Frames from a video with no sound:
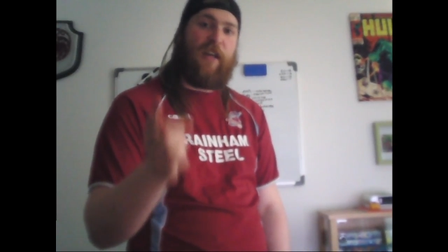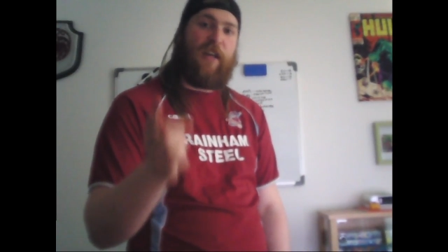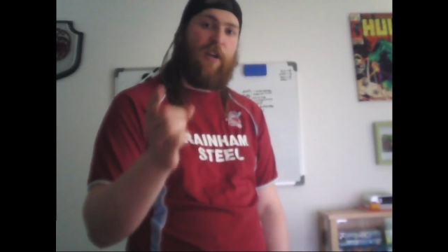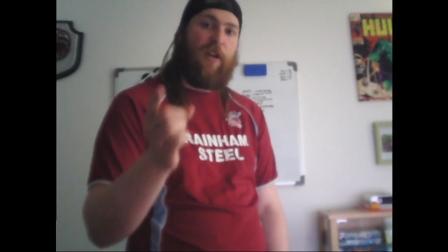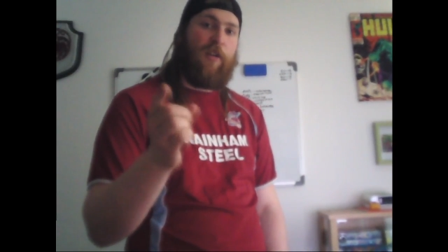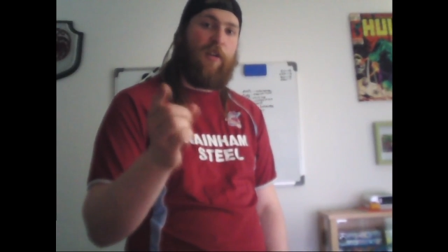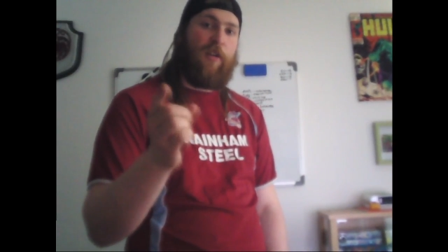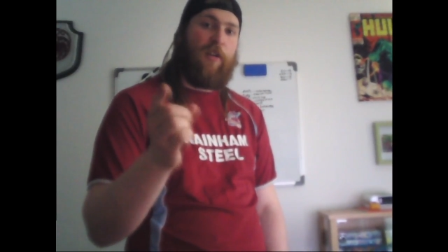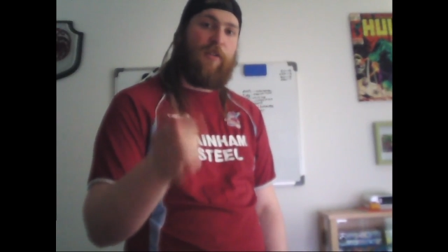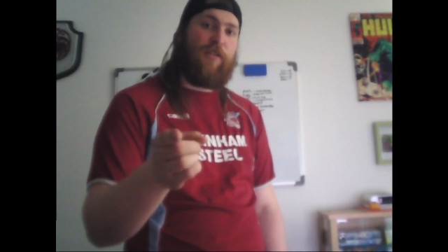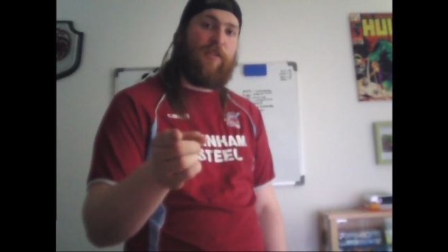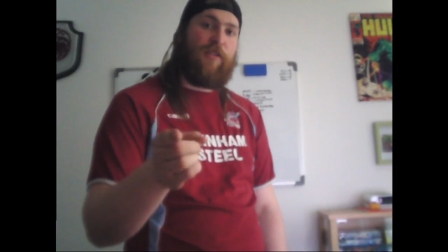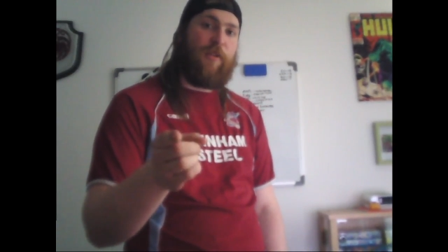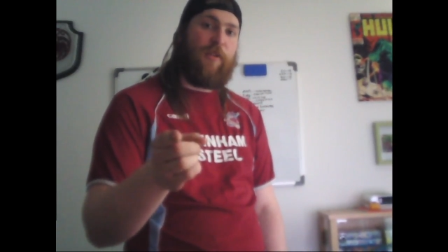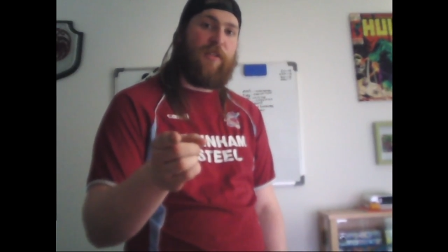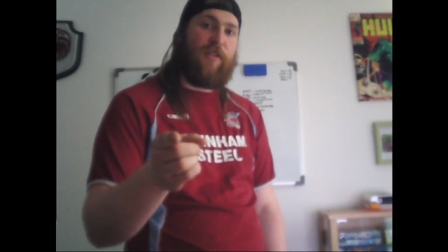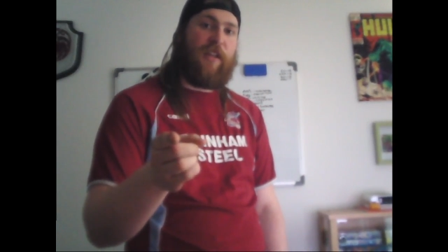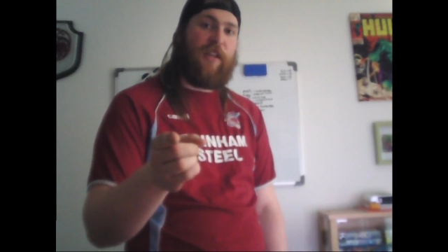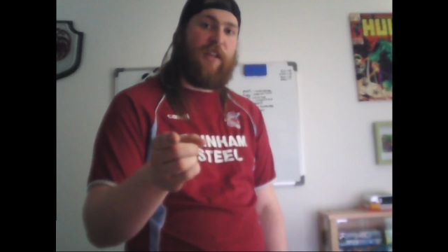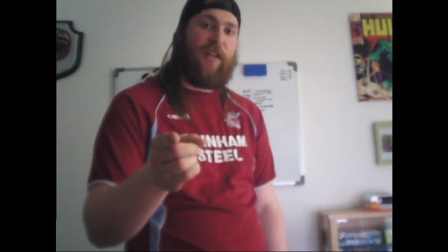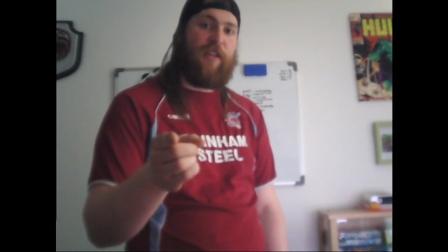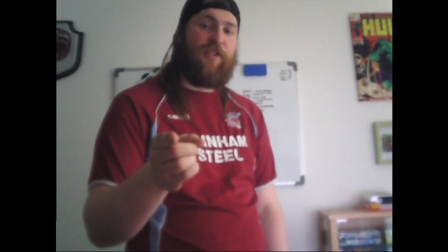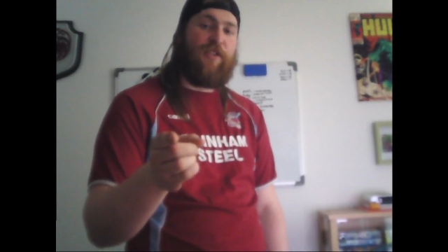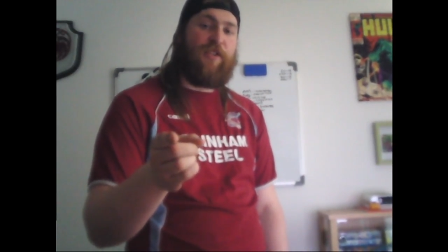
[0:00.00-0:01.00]
Also
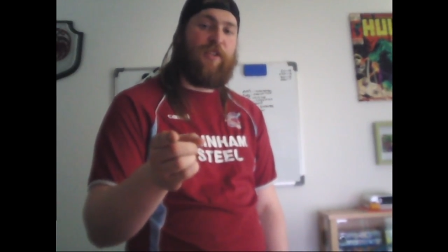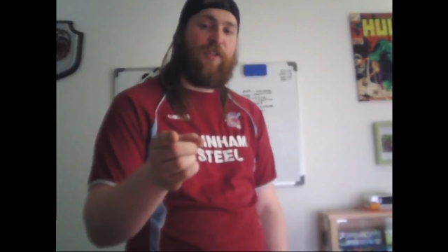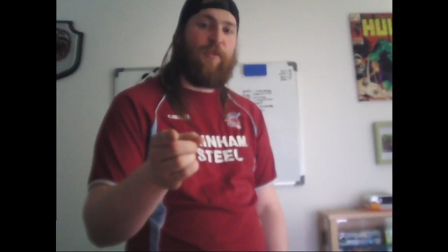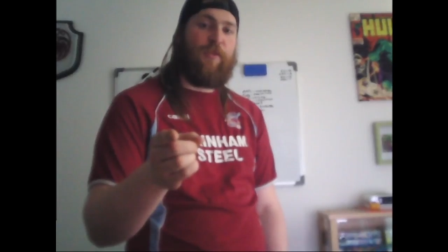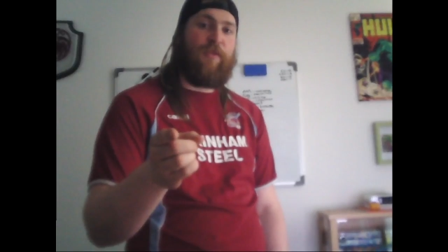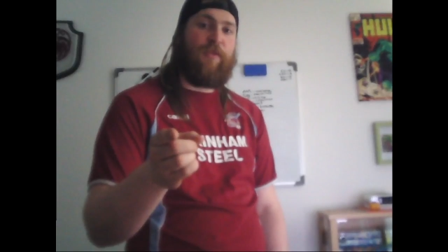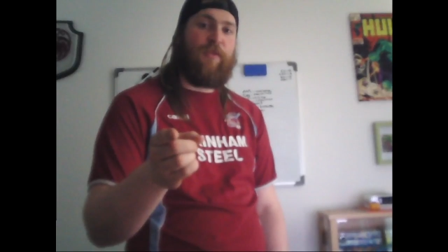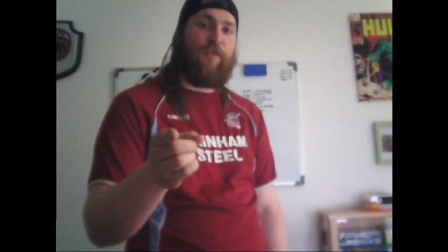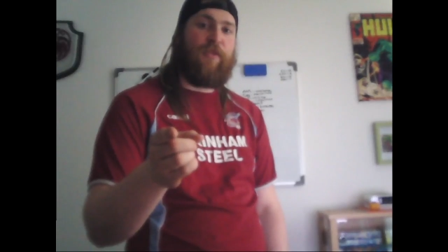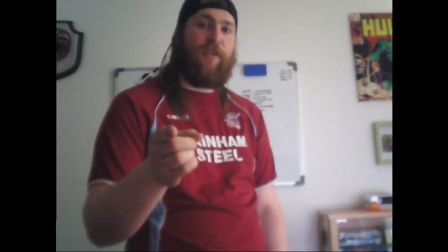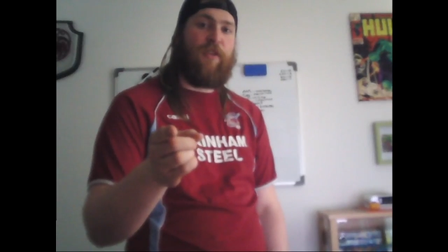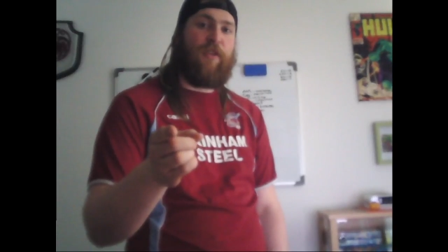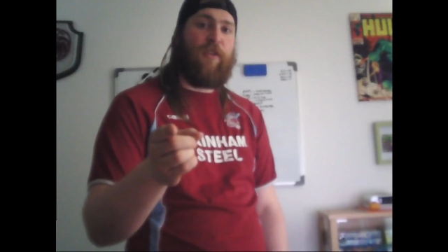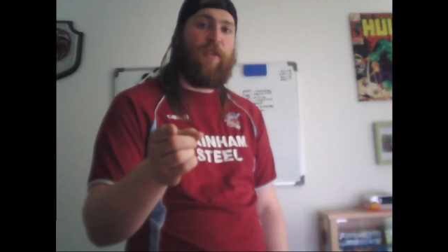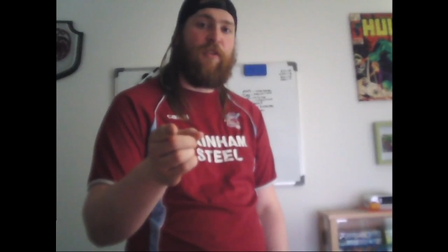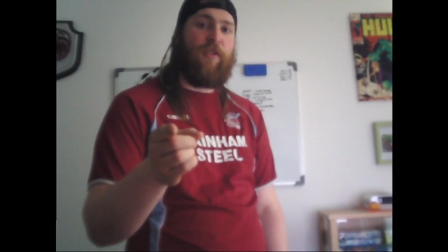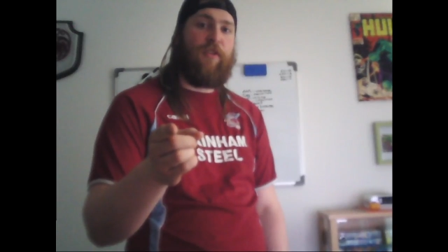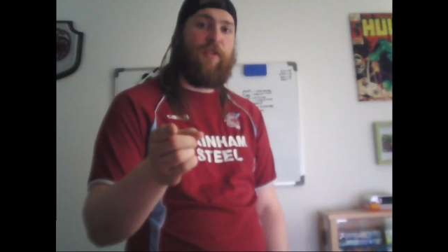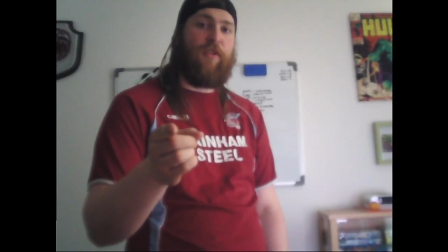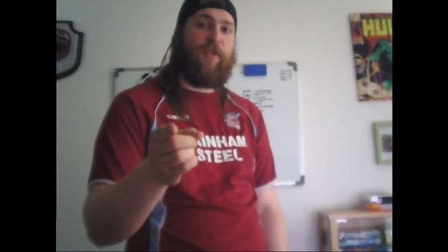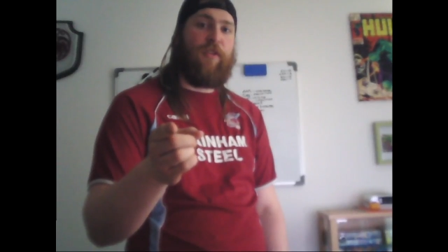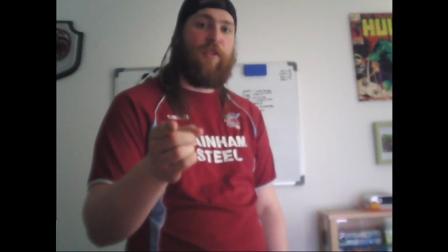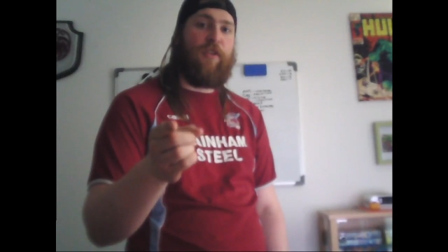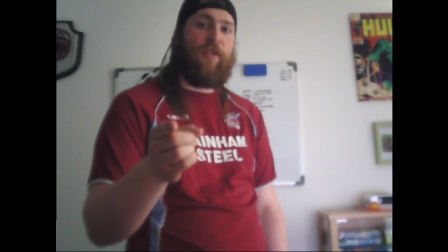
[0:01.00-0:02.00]
stay tuned
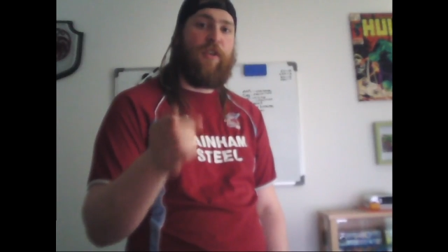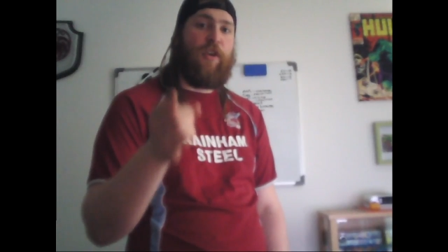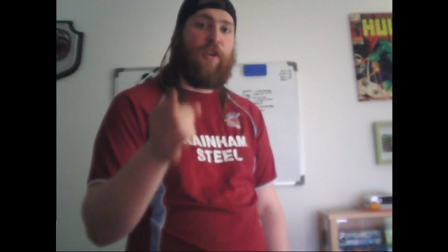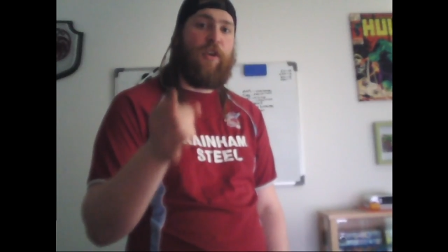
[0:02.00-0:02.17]
on